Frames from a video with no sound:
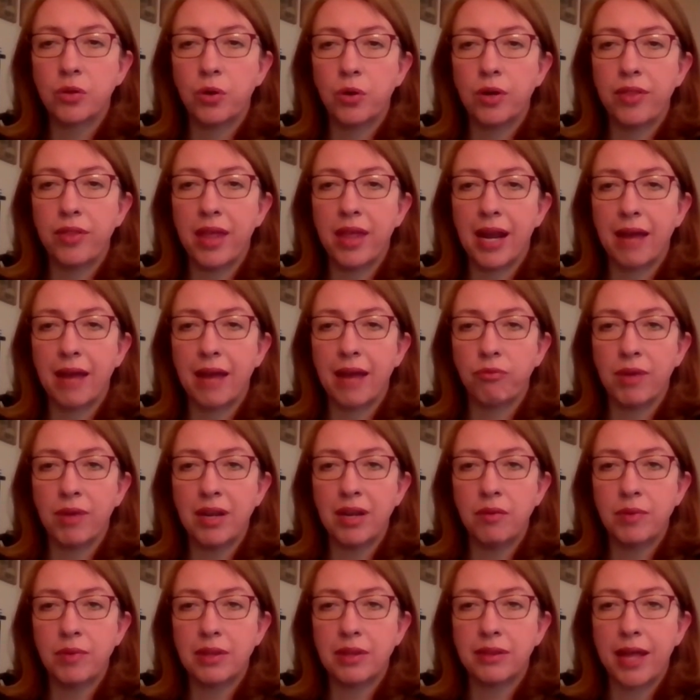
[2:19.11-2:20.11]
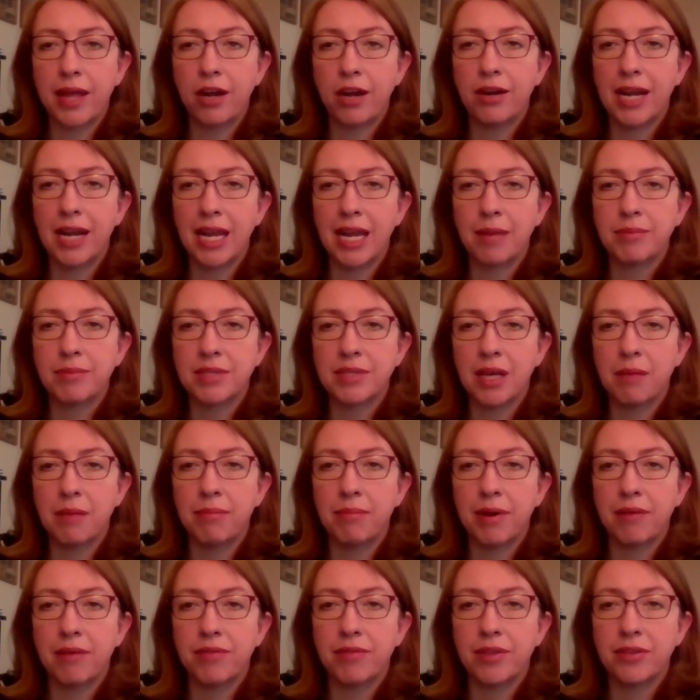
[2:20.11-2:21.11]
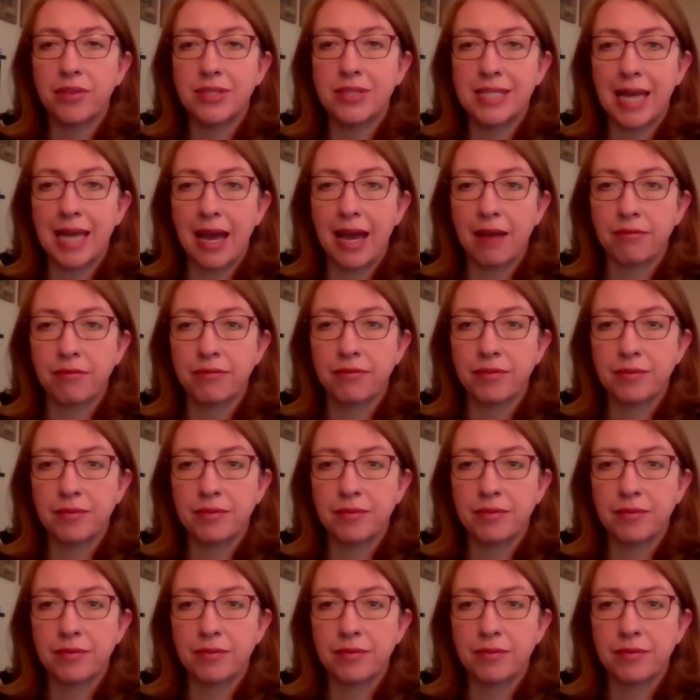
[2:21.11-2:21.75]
chord that I've written with letter names above the staff.